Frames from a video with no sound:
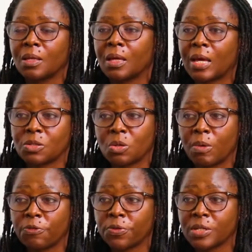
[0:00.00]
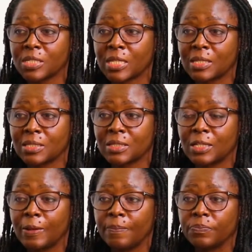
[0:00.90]
Kasoma, for instance.
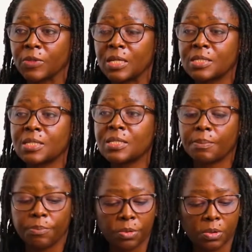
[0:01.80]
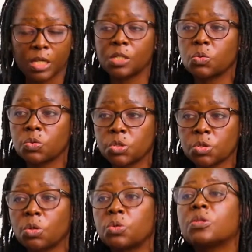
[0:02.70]
It's in the book. It will
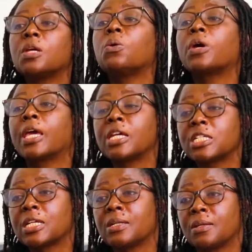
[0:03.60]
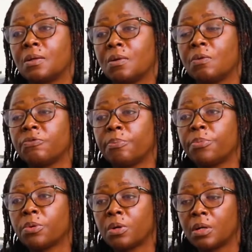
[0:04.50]
show you the location of the
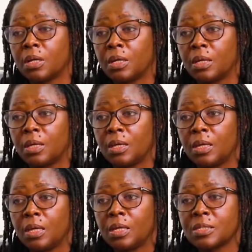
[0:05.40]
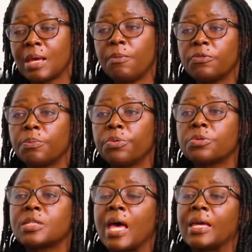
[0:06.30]
book. Some of the
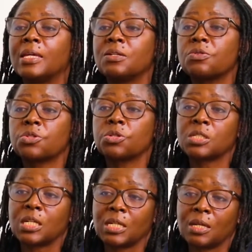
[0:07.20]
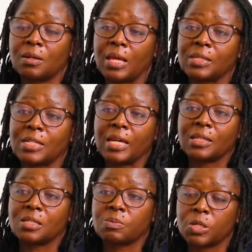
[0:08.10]
books are in restricted areas, like
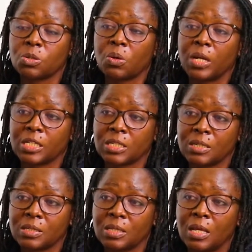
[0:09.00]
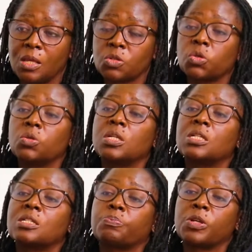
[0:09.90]
the special collections. So you
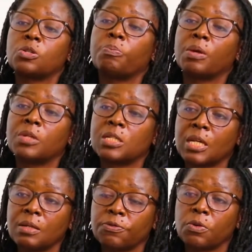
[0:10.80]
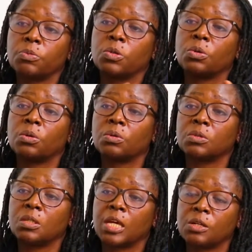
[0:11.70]
need special permission from your
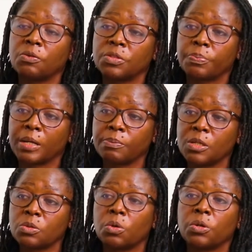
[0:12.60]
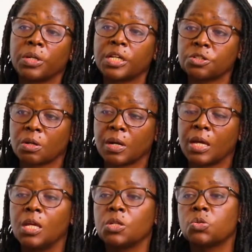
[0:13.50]
head of department or your lecturer
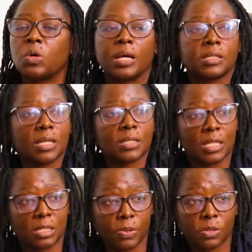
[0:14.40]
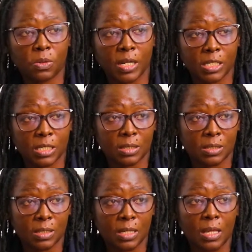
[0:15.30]
to access the special
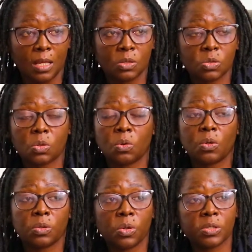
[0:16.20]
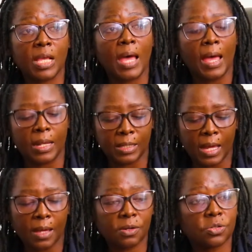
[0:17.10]
collections. So those are
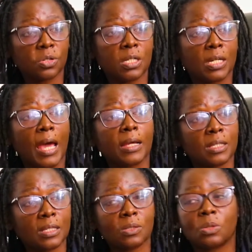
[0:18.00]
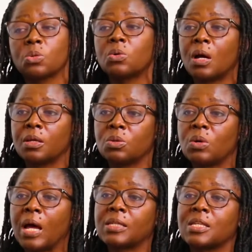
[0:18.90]
under restricted access, so you
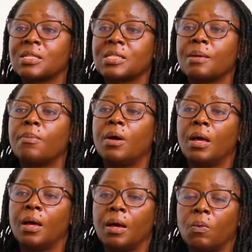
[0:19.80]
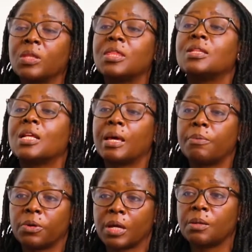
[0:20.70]
access them within the
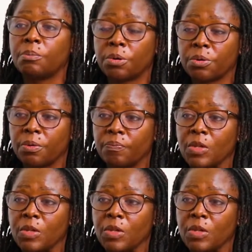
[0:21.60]
library, you can borrow.